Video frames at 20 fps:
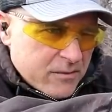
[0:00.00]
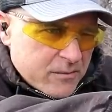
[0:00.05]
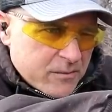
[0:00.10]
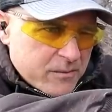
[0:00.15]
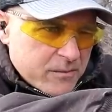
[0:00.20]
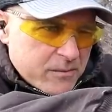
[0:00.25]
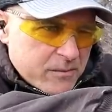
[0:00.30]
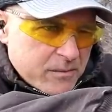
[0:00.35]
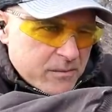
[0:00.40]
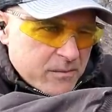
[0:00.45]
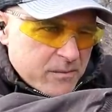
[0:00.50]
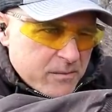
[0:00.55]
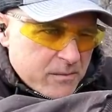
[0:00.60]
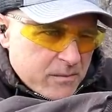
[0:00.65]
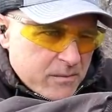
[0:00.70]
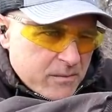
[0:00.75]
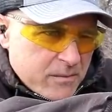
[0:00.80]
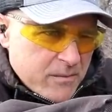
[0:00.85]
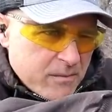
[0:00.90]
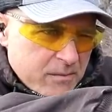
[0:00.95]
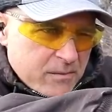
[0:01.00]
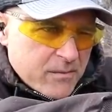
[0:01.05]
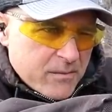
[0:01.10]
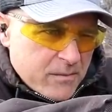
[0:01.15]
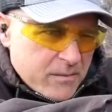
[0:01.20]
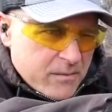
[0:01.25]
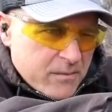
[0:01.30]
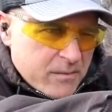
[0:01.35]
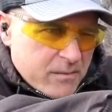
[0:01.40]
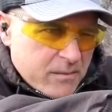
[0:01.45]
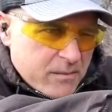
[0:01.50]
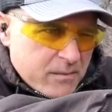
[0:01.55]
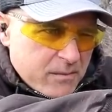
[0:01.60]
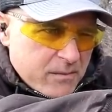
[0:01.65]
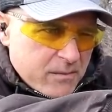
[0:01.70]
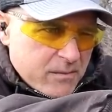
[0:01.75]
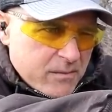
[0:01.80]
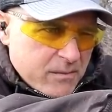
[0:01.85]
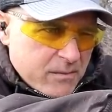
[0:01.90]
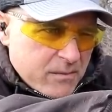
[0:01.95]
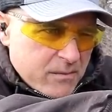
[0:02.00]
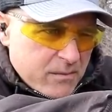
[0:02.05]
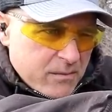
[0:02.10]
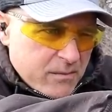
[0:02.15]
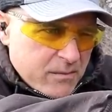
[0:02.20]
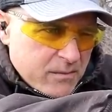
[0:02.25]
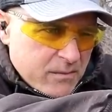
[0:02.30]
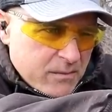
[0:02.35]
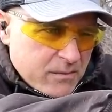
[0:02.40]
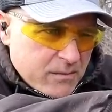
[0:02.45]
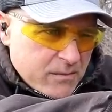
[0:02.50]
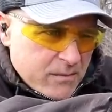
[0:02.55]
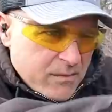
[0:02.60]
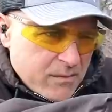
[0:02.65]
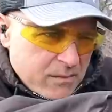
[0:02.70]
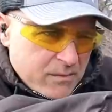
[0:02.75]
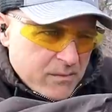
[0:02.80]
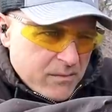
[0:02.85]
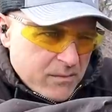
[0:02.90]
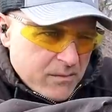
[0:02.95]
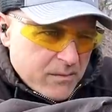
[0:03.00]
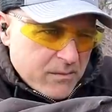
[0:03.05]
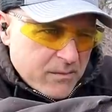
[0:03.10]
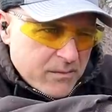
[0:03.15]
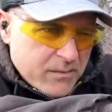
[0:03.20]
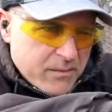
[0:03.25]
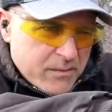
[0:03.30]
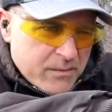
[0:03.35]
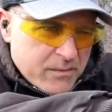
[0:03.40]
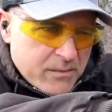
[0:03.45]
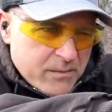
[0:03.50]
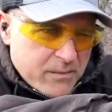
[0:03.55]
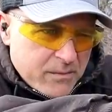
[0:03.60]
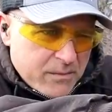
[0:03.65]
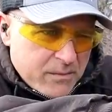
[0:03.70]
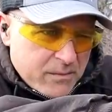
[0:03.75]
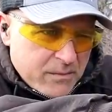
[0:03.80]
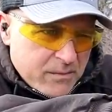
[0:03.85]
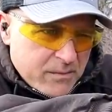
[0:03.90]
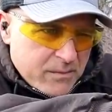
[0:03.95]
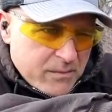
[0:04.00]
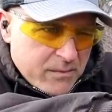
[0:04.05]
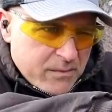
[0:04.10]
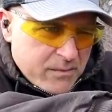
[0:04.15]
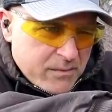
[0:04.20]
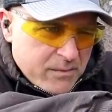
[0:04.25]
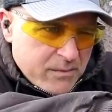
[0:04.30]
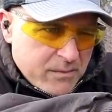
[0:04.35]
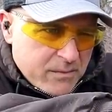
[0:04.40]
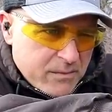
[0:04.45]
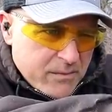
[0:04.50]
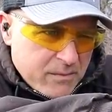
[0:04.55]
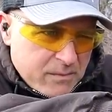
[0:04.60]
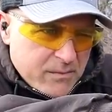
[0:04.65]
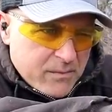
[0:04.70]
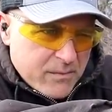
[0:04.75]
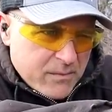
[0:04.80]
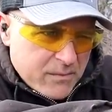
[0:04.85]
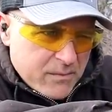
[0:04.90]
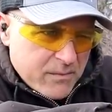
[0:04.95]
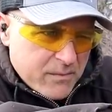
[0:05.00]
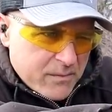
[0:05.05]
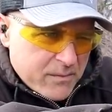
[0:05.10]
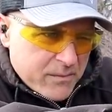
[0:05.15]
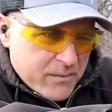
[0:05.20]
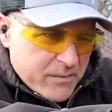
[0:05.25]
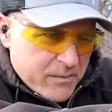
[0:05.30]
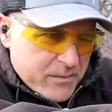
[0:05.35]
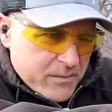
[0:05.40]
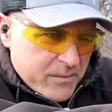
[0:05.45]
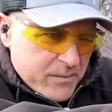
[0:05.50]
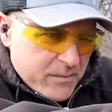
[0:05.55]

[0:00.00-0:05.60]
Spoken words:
Nobody speaks.